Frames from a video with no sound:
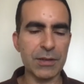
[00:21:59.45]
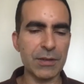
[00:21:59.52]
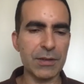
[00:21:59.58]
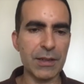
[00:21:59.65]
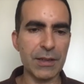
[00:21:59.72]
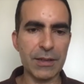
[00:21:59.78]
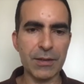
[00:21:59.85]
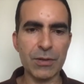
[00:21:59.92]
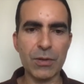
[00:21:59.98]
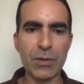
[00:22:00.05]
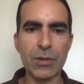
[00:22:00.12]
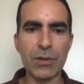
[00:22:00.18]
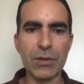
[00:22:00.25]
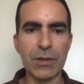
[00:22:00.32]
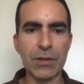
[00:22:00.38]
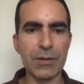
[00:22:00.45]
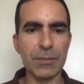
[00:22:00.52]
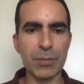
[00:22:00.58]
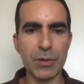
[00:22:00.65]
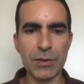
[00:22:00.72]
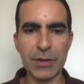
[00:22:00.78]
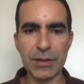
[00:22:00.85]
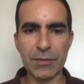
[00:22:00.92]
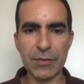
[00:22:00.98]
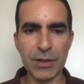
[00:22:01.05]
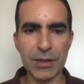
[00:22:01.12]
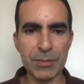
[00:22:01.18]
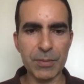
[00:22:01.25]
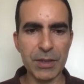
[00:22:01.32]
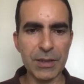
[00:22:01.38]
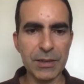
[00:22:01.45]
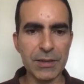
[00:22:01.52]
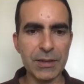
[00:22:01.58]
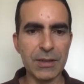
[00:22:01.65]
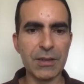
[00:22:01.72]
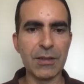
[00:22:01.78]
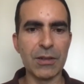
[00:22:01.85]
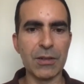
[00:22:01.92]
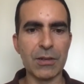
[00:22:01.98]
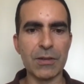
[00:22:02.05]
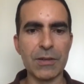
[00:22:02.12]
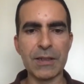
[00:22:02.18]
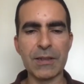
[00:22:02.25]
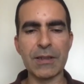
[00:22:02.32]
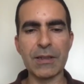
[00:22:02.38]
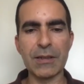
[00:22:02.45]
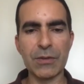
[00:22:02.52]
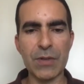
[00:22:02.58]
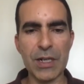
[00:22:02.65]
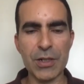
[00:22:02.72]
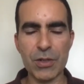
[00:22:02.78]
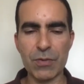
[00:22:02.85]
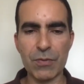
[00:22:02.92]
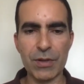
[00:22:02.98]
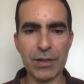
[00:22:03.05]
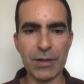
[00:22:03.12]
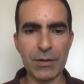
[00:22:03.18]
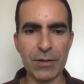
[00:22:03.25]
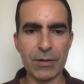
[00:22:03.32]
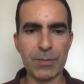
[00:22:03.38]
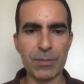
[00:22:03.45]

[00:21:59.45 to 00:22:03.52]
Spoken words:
as like a score on protein variability or its interaction with another